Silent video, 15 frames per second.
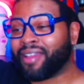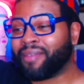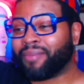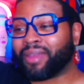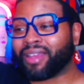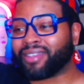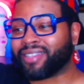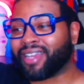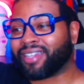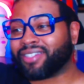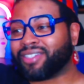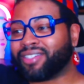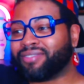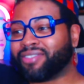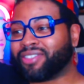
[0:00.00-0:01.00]
Because like
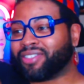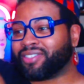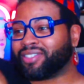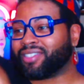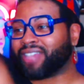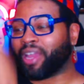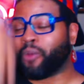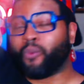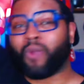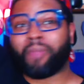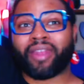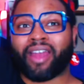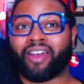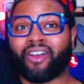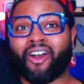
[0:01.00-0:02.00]
she's like
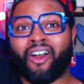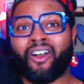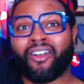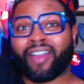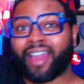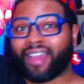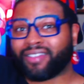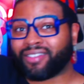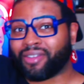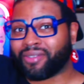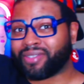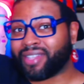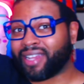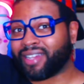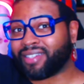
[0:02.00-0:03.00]
whipping out all kinds of
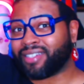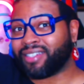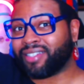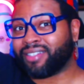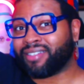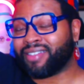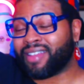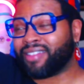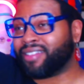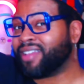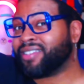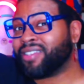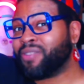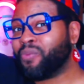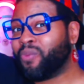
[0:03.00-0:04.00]
notes that she
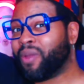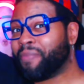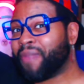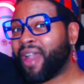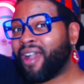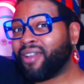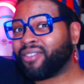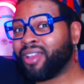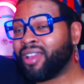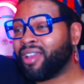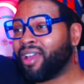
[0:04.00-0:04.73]
doesn't whip out,